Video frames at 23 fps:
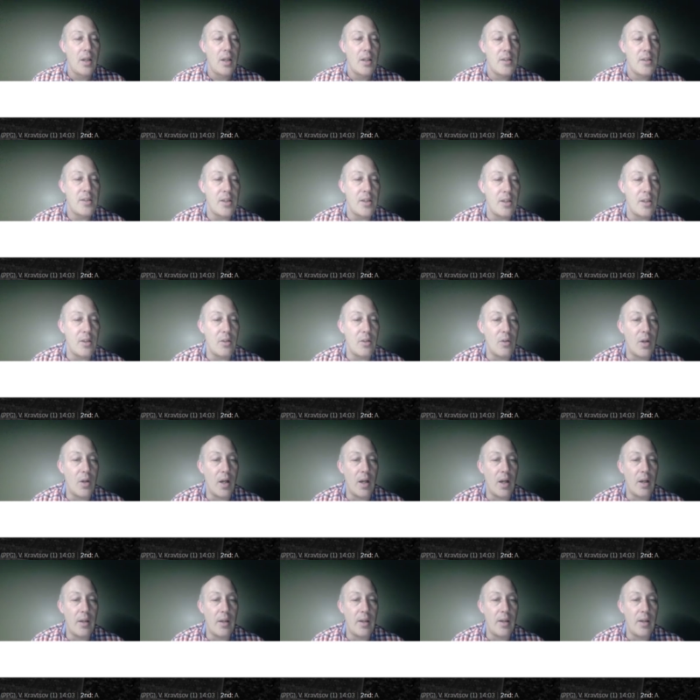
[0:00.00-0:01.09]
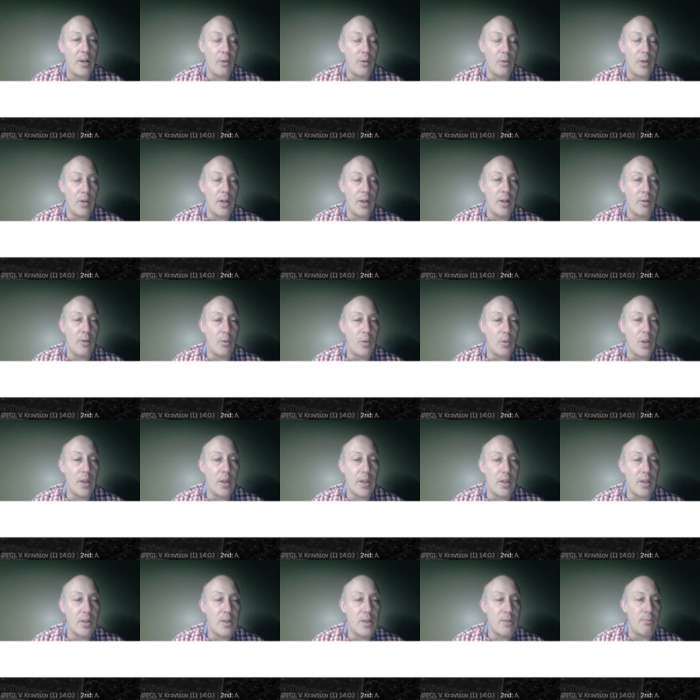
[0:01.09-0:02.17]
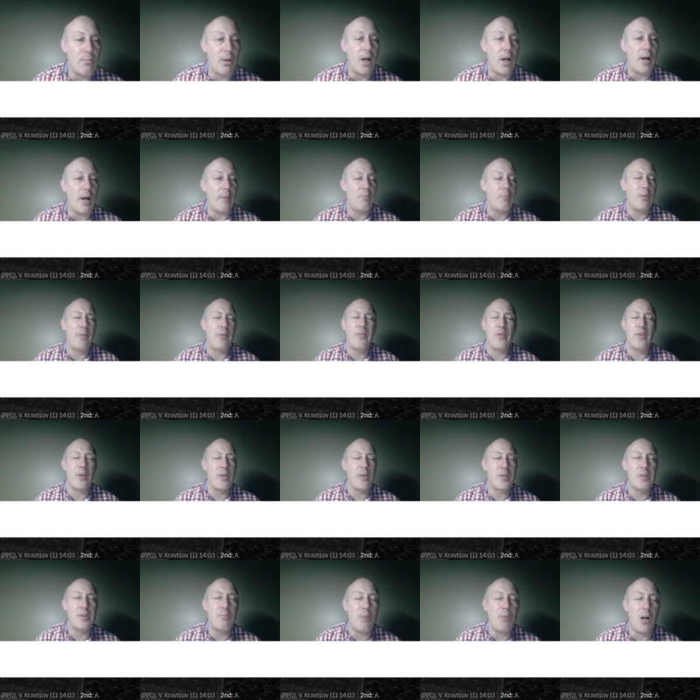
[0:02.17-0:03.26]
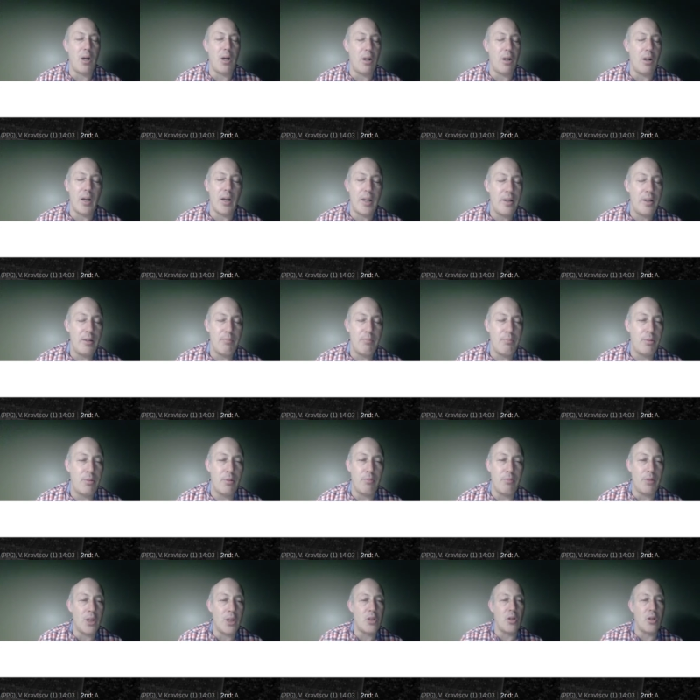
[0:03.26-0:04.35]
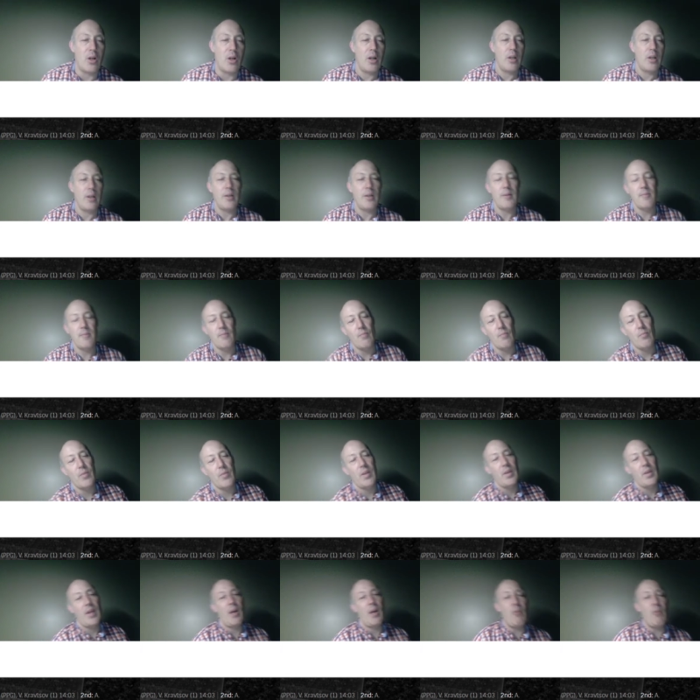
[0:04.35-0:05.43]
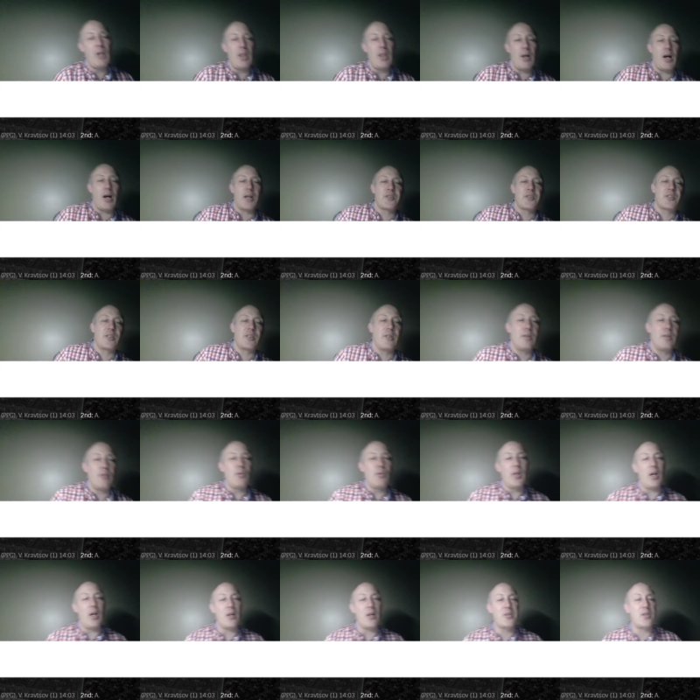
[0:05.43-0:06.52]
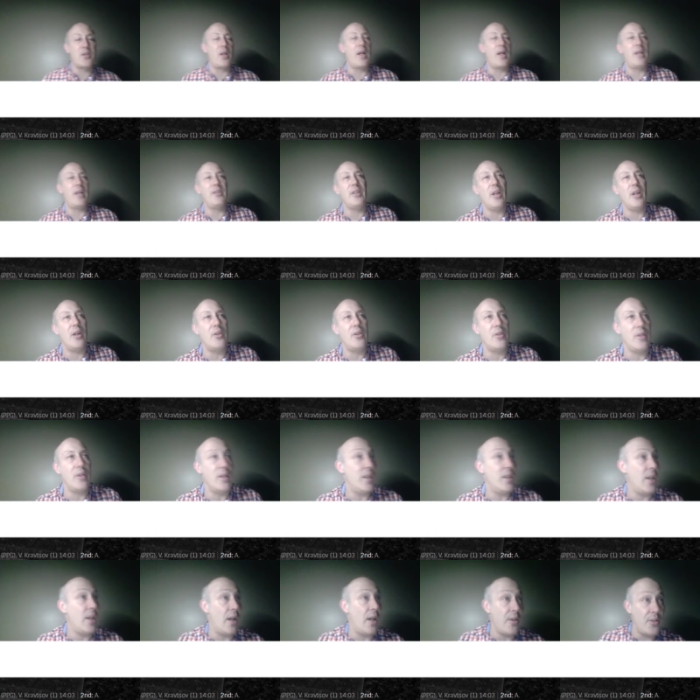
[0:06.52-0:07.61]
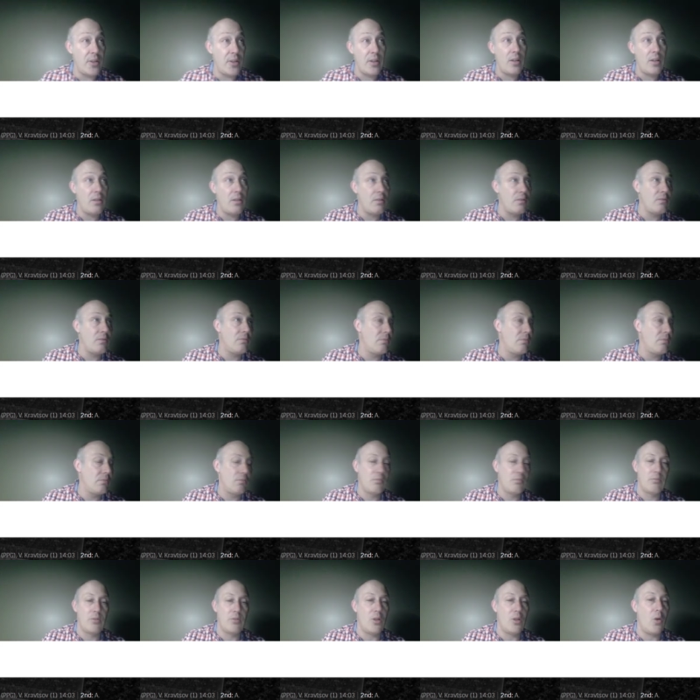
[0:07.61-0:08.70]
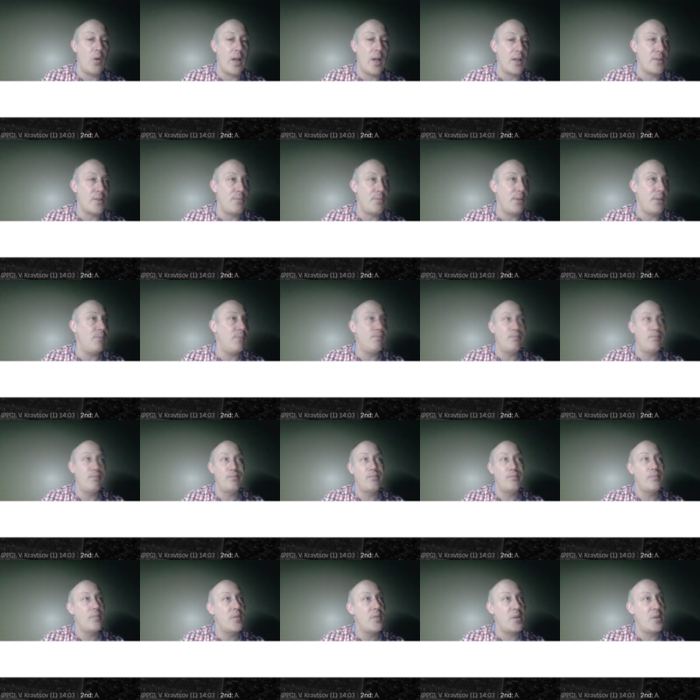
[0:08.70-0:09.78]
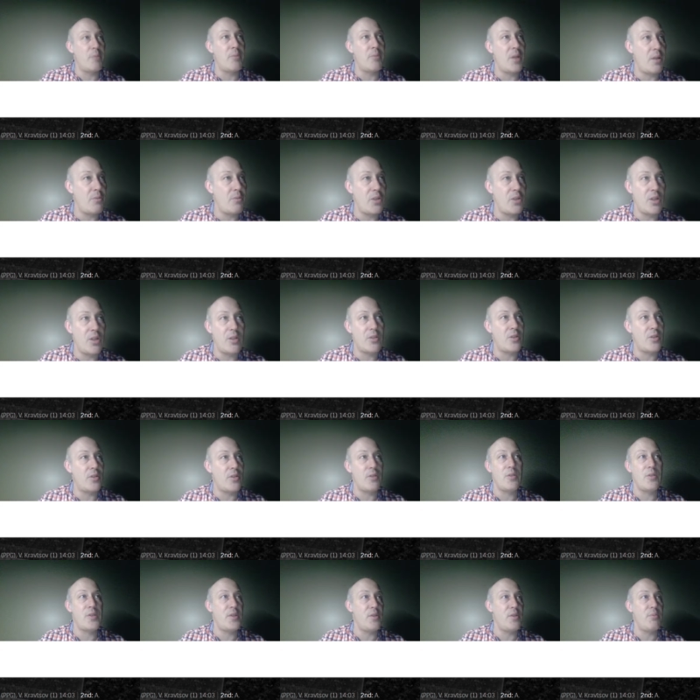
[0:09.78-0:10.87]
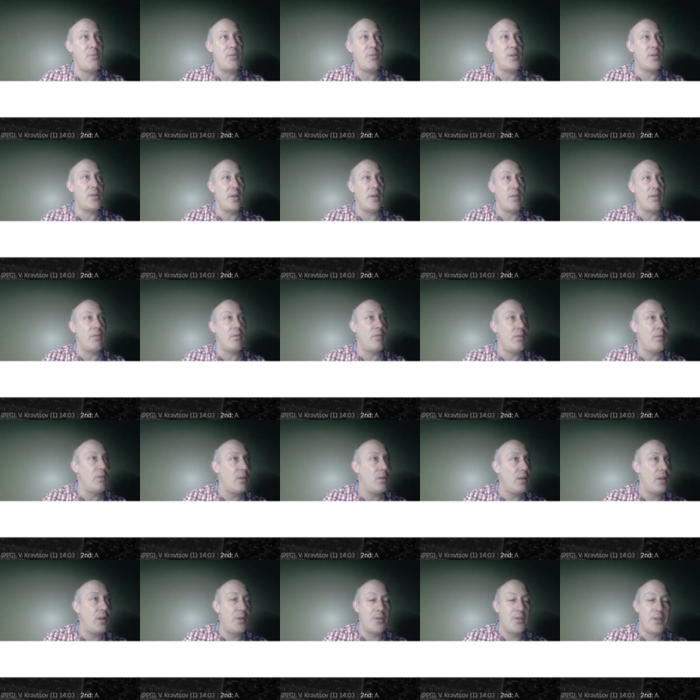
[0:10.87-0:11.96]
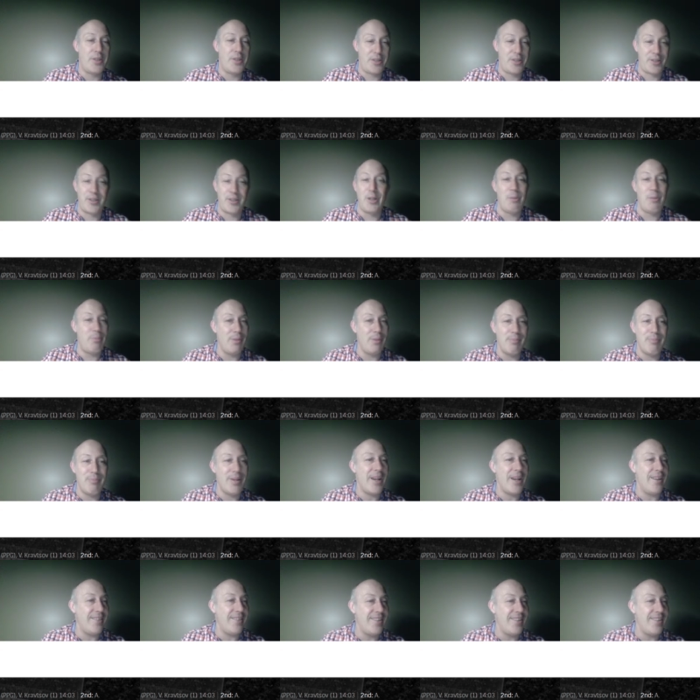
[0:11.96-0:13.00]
to in a really good spot. But for a small, I didn't put much on it. And we lost it. And we also had the under. And the under, don't ask me. Sometimes you just do stupid stuff. It was a stupid bet.